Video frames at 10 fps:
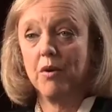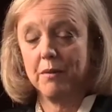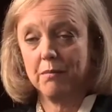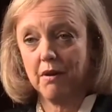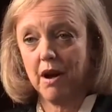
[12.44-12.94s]

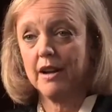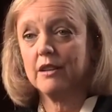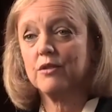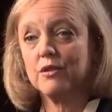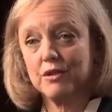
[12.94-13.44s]
And
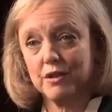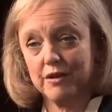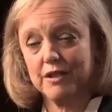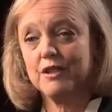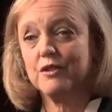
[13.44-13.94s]
HP
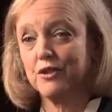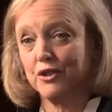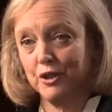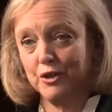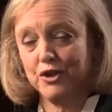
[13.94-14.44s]
says it's
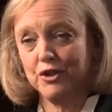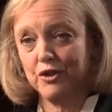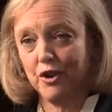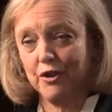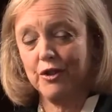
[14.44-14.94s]
seriously
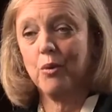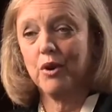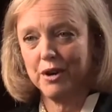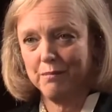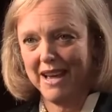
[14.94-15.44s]
getting
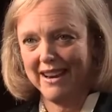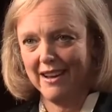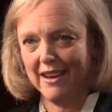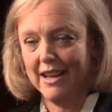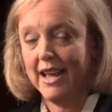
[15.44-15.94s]
into
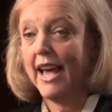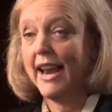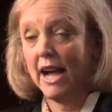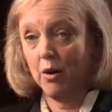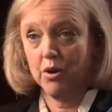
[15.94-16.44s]

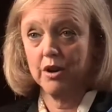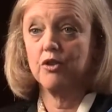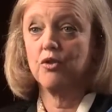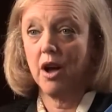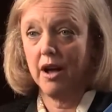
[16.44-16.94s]
3D printing.